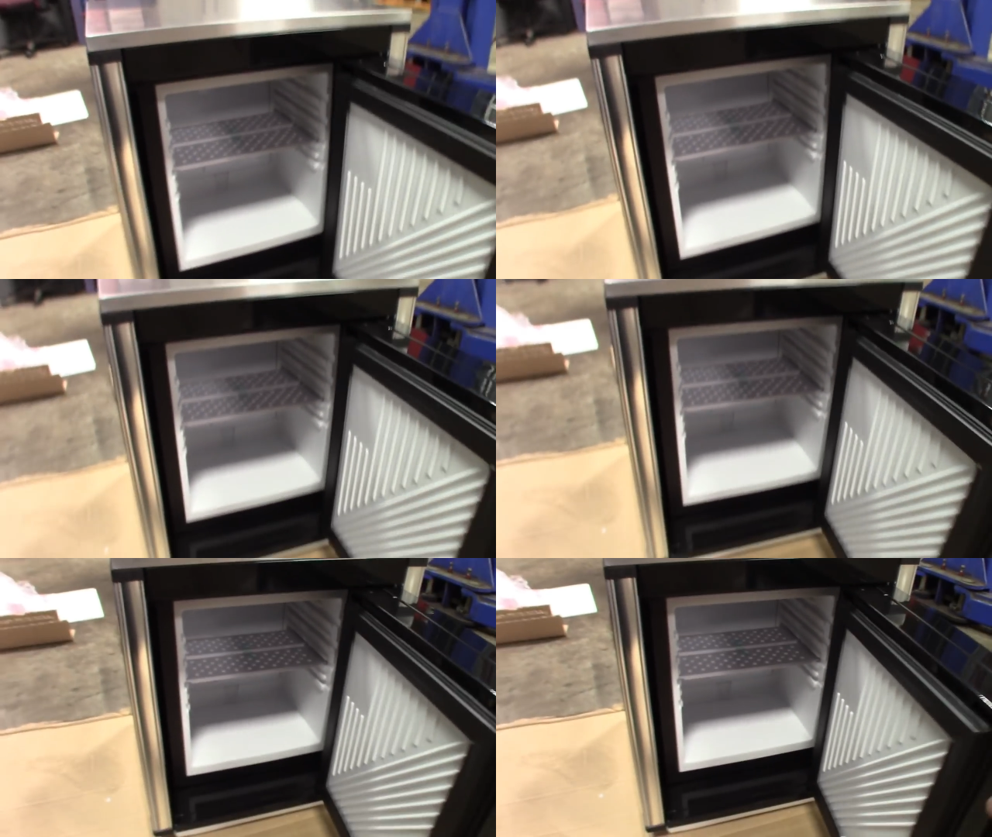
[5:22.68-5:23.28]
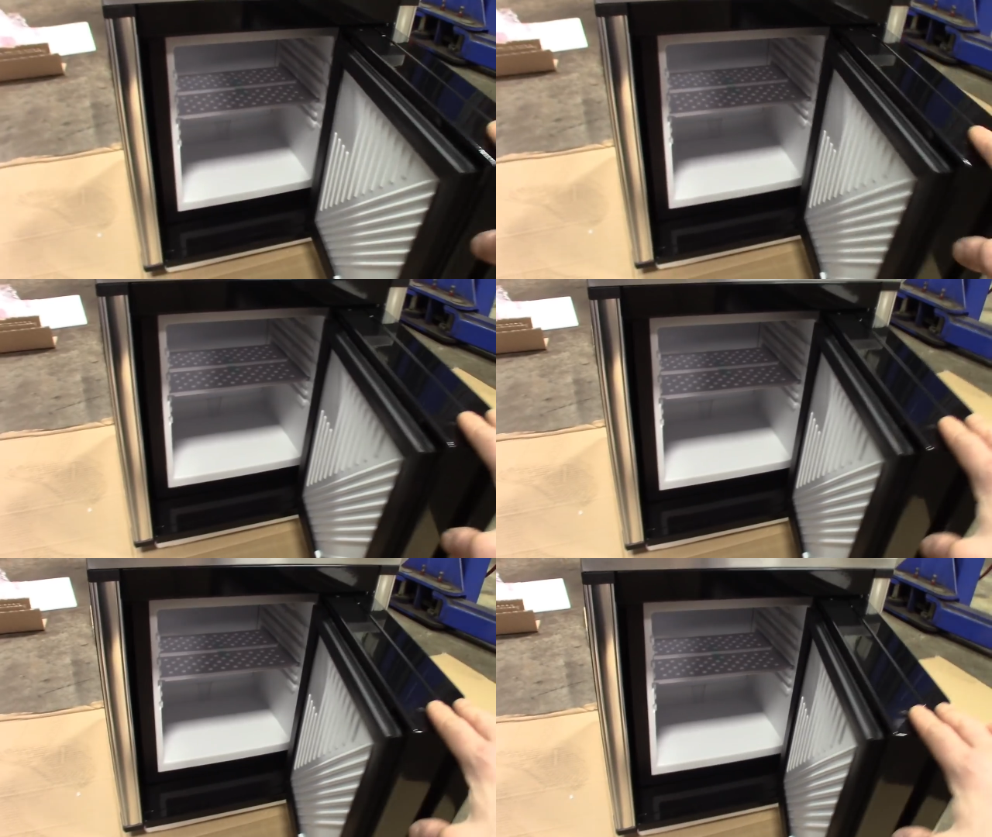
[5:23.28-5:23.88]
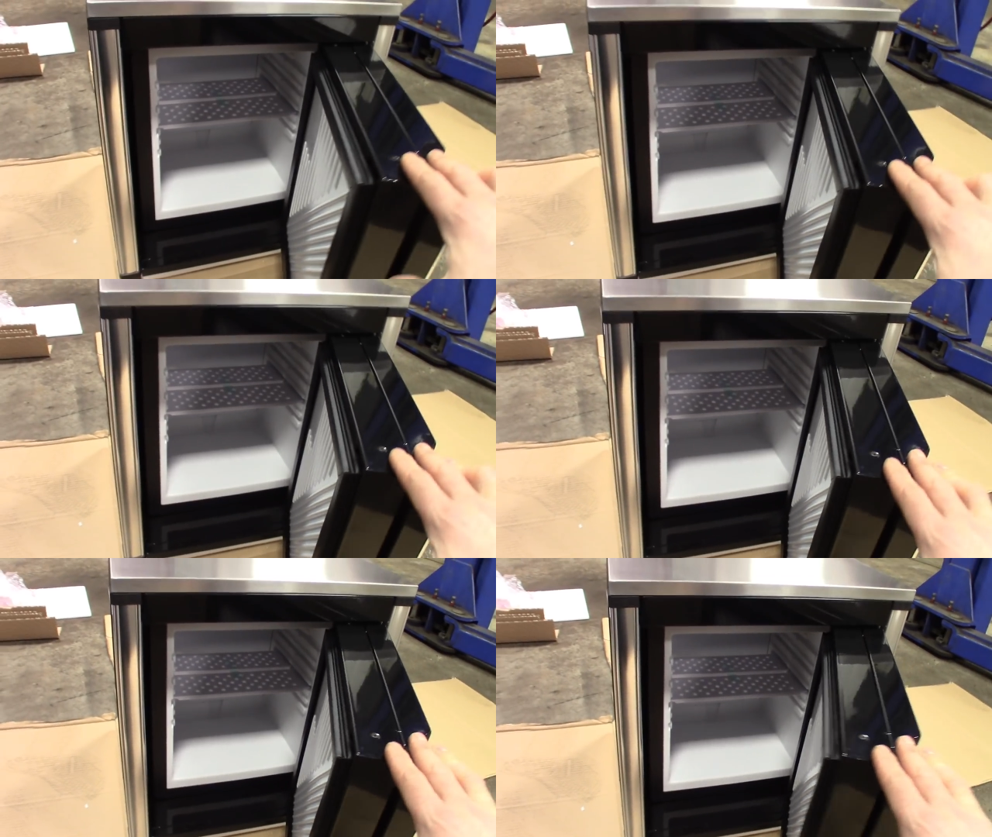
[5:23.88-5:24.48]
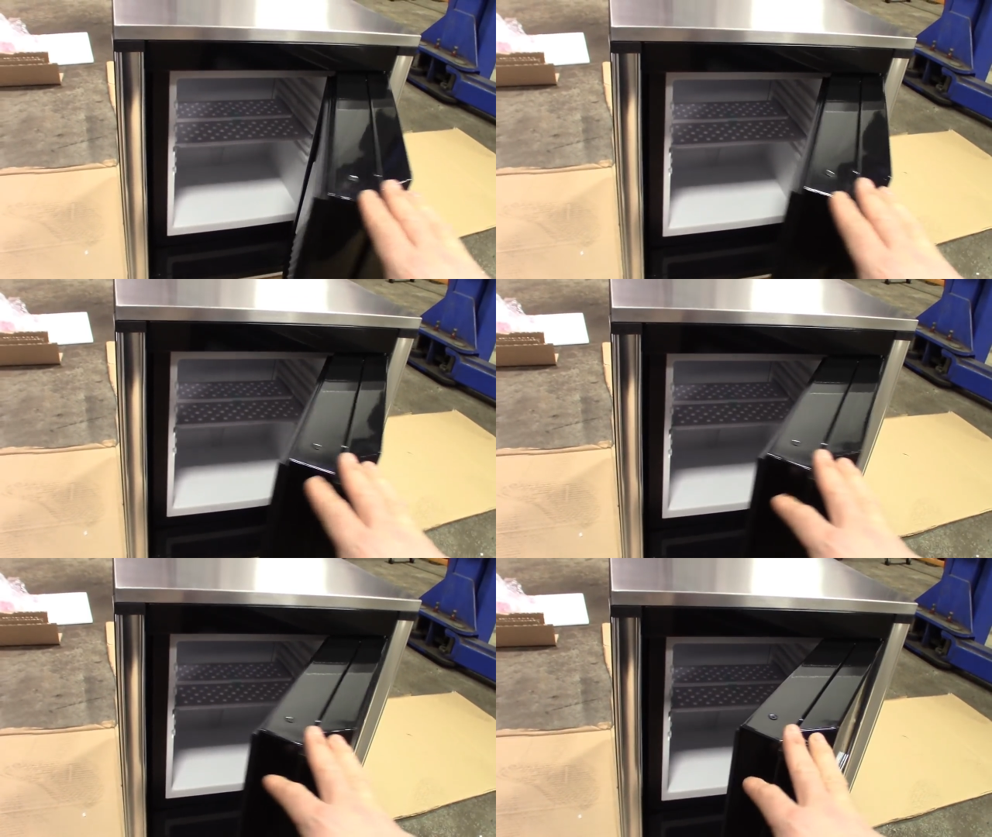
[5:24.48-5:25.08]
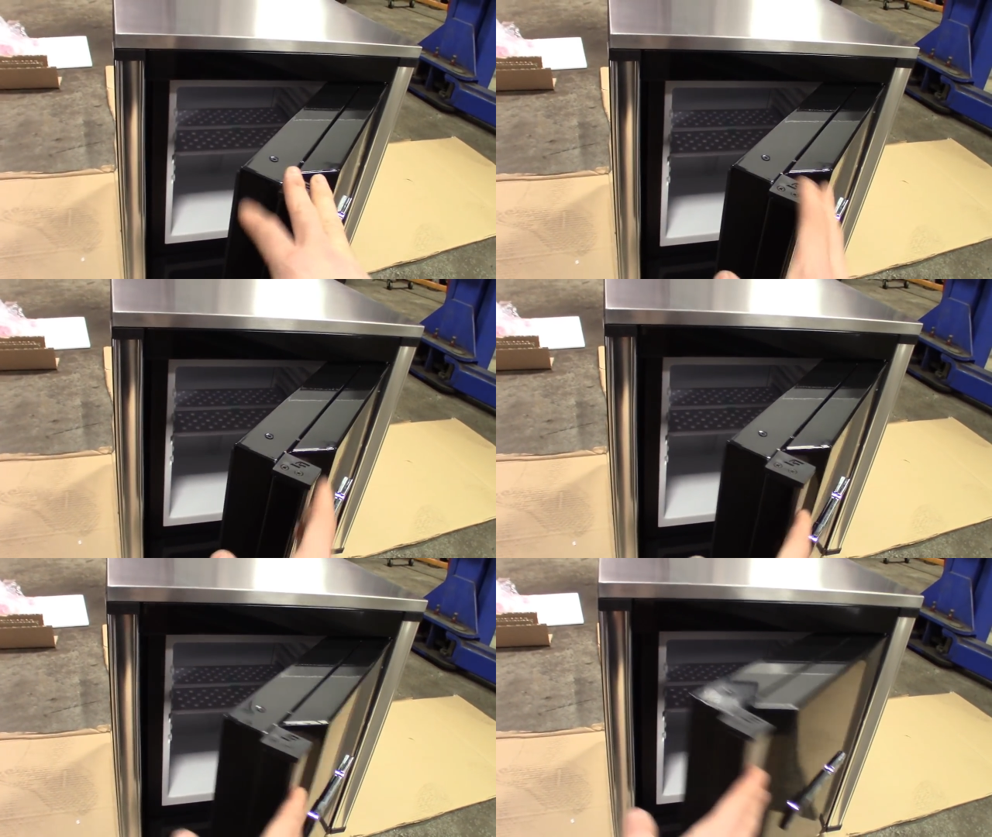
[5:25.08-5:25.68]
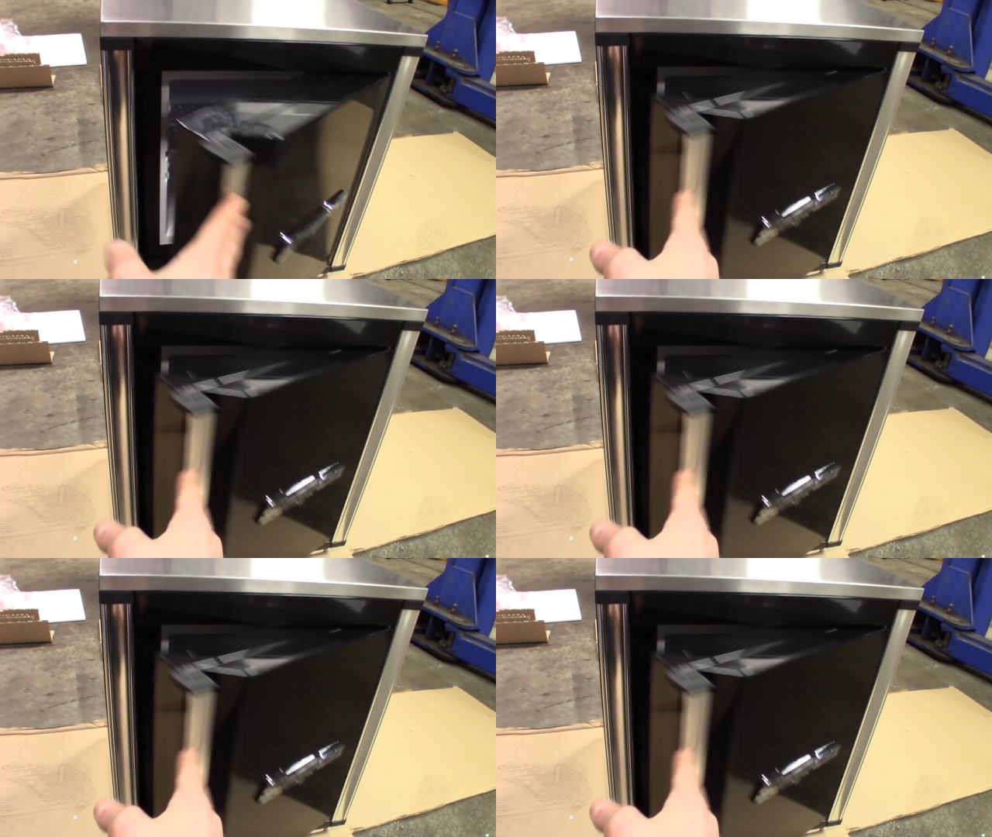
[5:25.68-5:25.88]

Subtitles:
(no speaker visible)